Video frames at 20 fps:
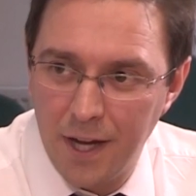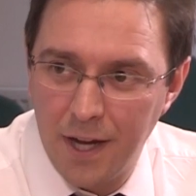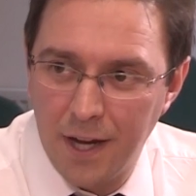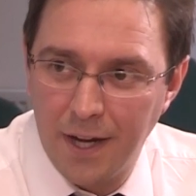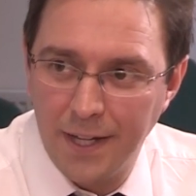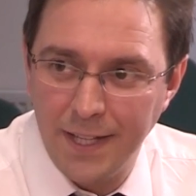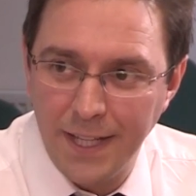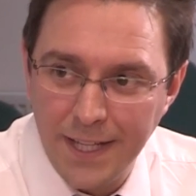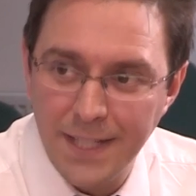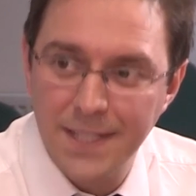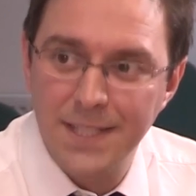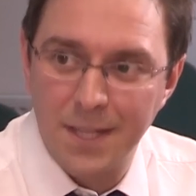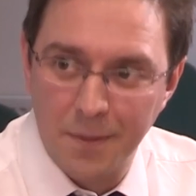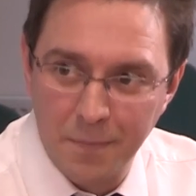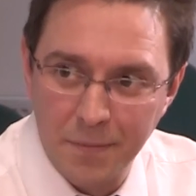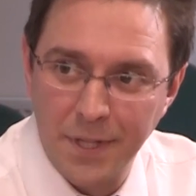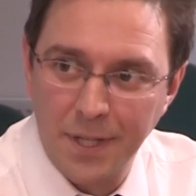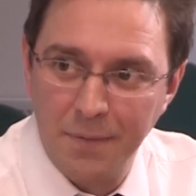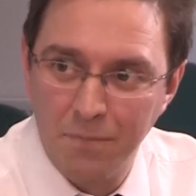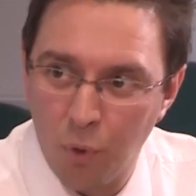I need
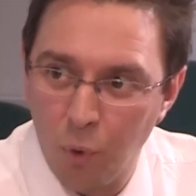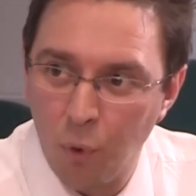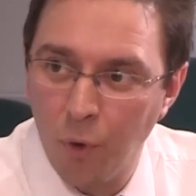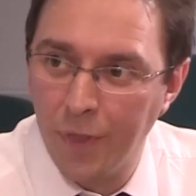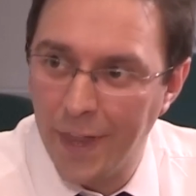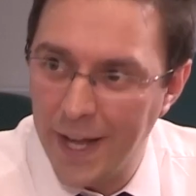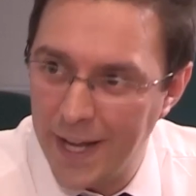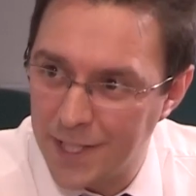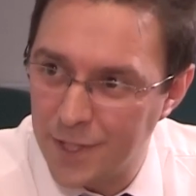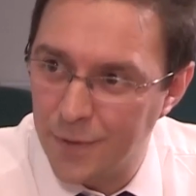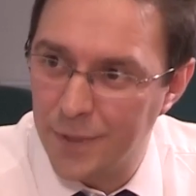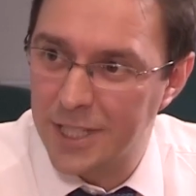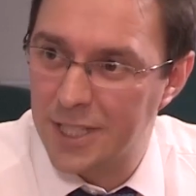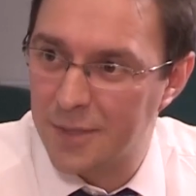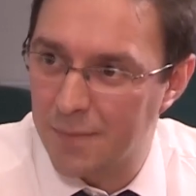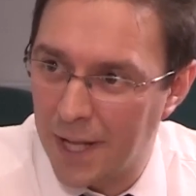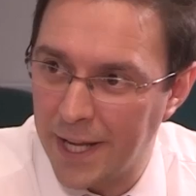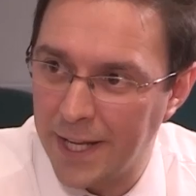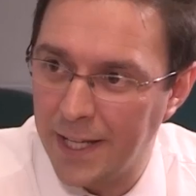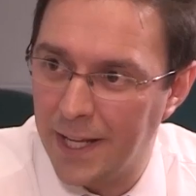something more there to
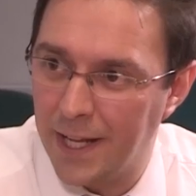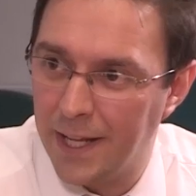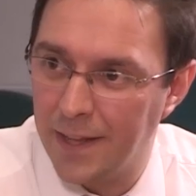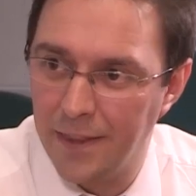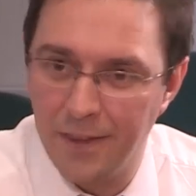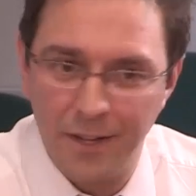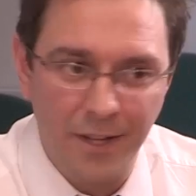explain it,